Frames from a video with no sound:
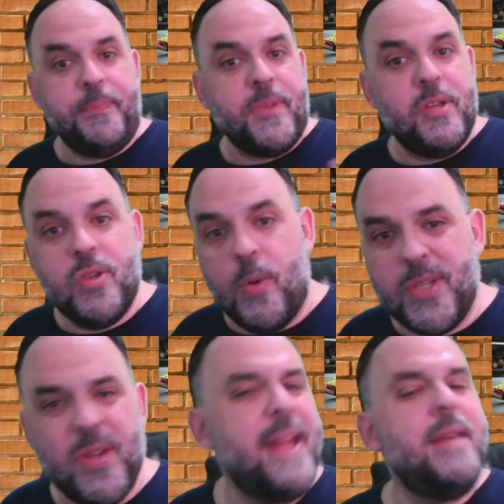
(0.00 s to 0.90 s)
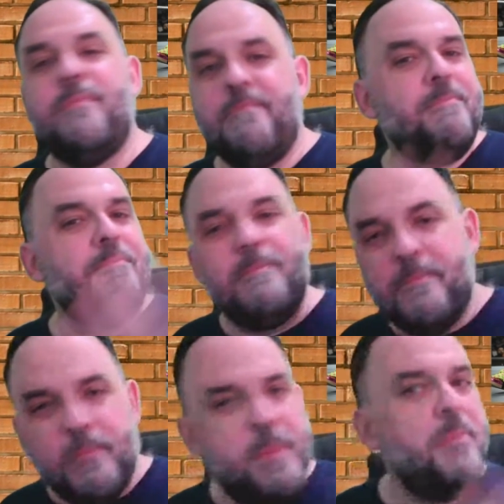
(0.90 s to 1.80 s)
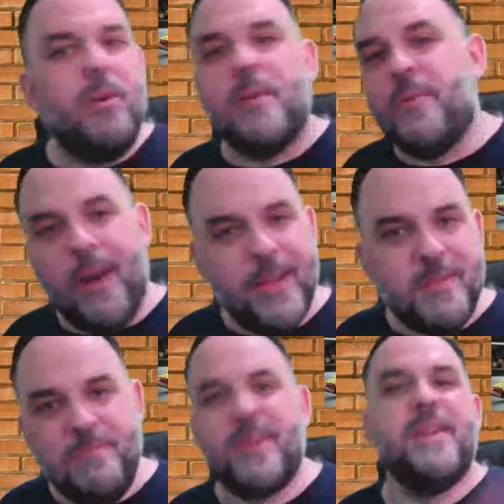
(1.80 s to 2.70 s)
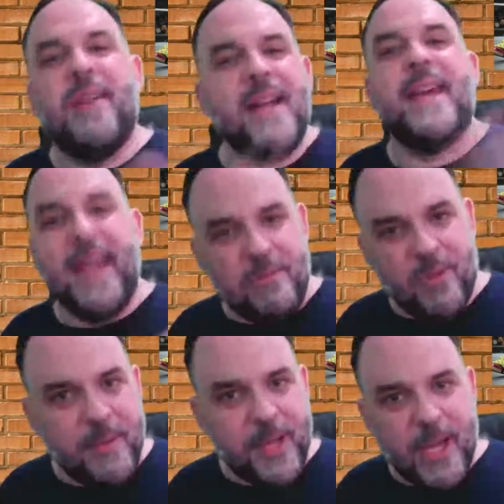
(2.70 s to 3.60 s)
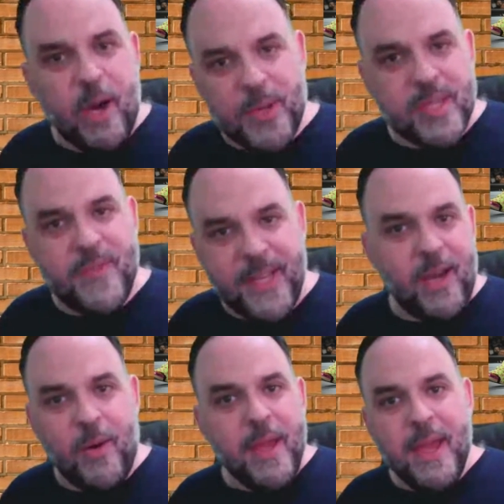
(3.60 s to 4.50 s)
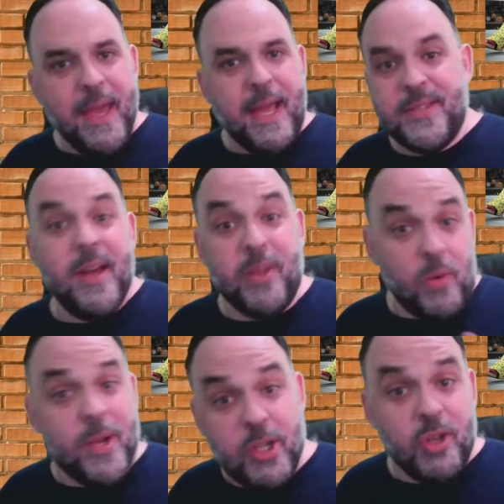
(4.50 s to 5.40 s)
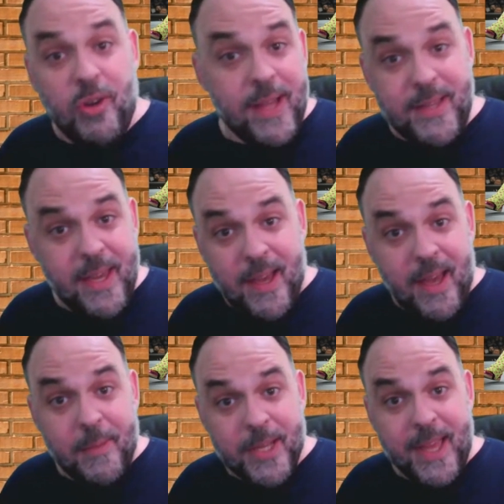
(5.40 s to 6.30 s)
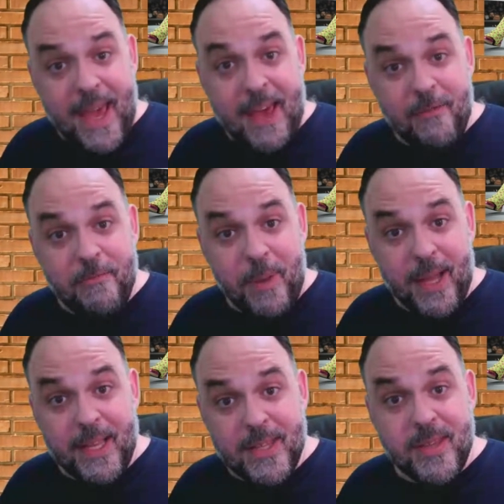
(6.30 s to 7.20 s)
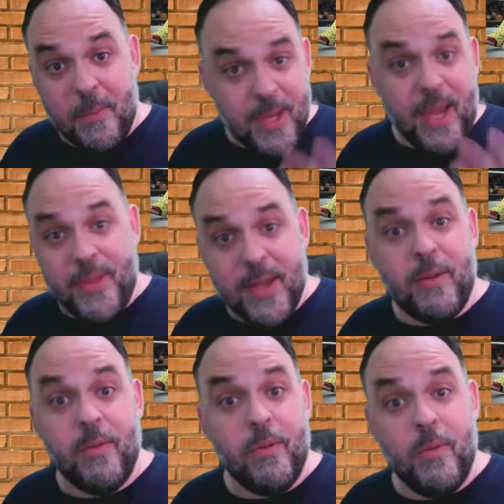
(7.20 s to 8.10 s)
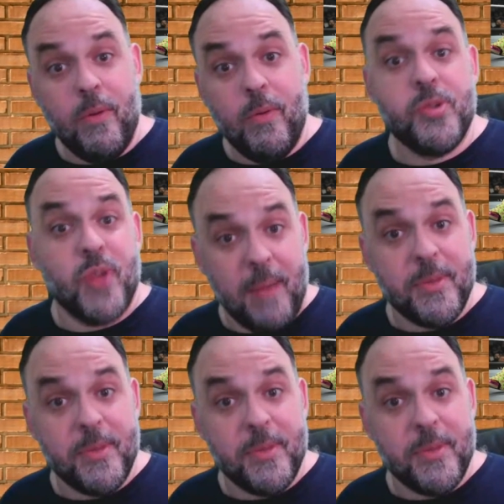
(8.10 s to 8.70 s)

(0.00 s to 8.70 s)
Zoe Star, any people on Raw. You can kind of hint where I'm going to go with this video. It's not an original idea I'm going to have, but it's something I think whose time has